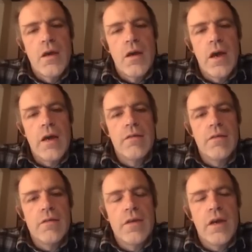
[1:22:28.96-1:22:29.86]
and
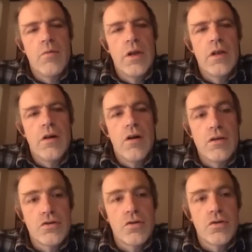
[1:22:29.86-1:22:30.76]
they will
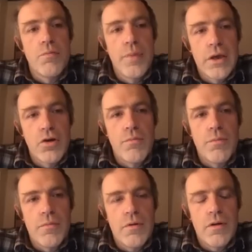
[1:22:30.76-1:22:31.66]
also
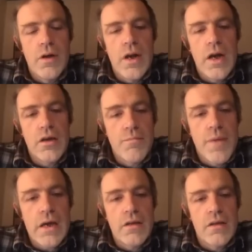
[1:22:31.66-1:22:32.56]
become like a
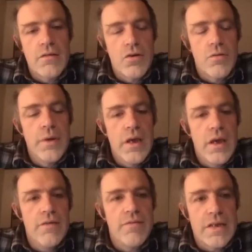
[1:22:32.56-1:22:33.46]
magnet or
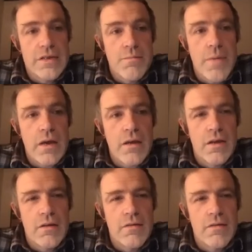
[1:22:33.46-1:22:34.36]
behave as a
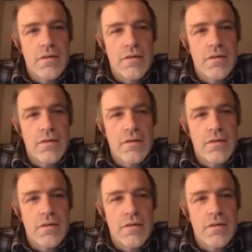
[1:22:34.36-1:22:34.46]
magnet